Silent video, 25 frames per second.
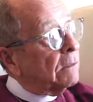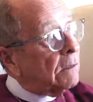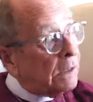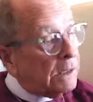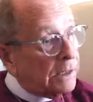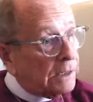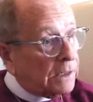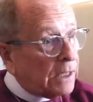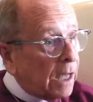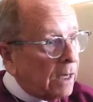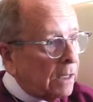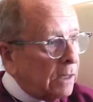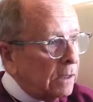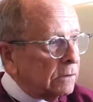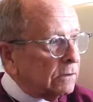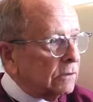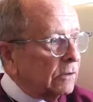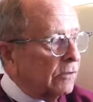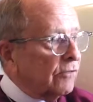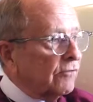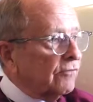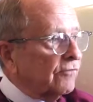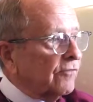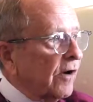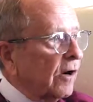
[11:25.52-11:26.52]
he got onto
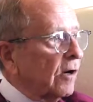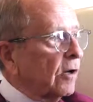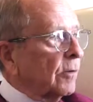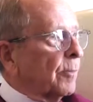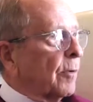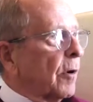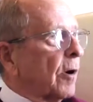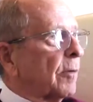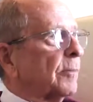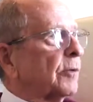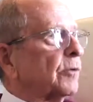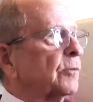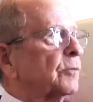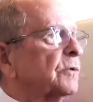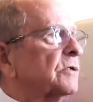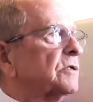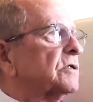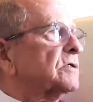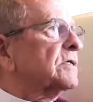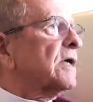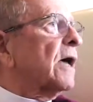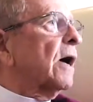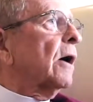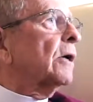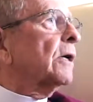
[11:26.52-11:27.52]
the fire department, which
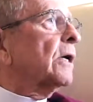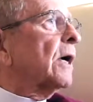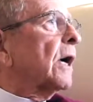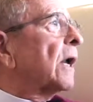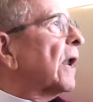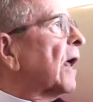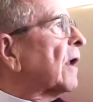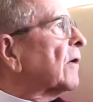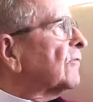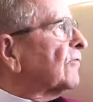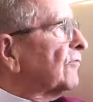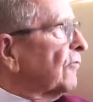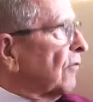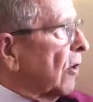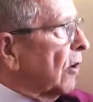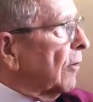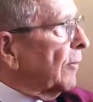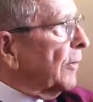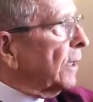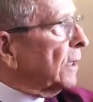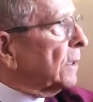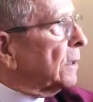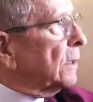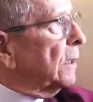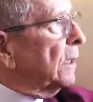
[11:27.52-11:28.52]
is how he got out of
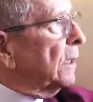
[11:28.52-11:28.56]
farming,